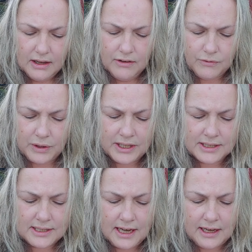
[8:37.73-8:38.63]
For he
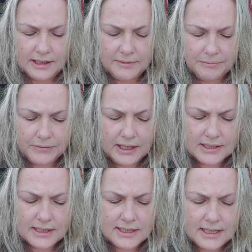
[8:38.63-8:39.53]
is saying, it
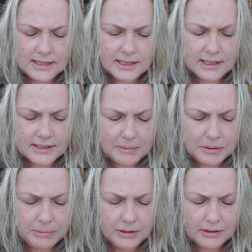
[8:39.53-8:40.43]
is a season
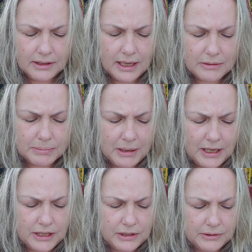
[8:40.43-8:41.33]
acceptable, I
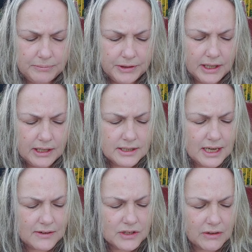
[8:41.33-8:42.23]
reply to you, and in a
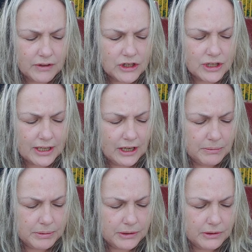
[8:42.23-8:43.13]
day of salvation I
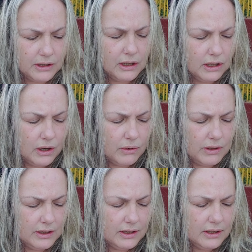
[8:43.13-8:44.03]
help you. Lo,
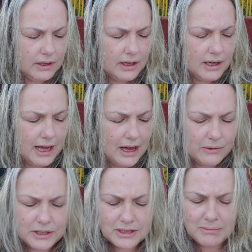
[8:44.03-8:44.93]

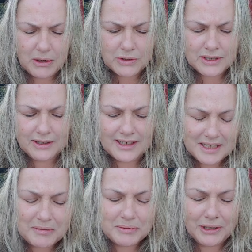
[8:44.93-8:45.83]
now is a most
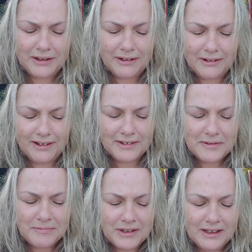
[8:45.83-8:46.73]
acceptable era.
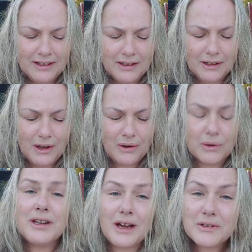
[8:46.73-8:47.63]
Lo,
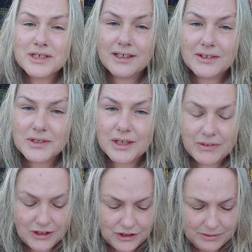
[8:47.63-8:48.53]
now is a day of
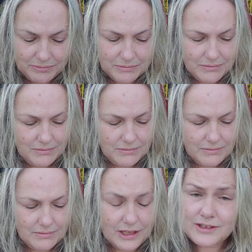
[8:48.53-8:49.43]
salvation.
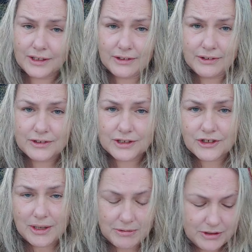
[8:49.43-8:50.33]
2
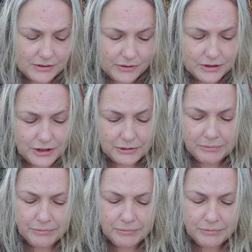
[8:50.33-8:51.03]
Corinthians chapter 6, verse 2.